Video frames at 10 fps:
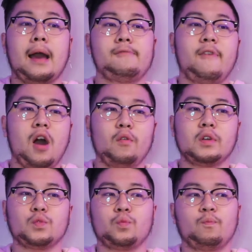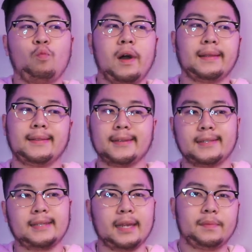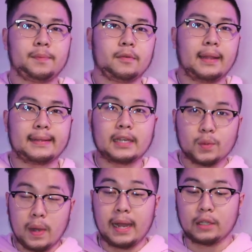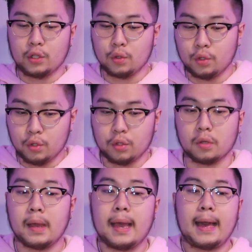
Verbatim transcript: I've always wanted to entertain people. Like that's what I do YouTube.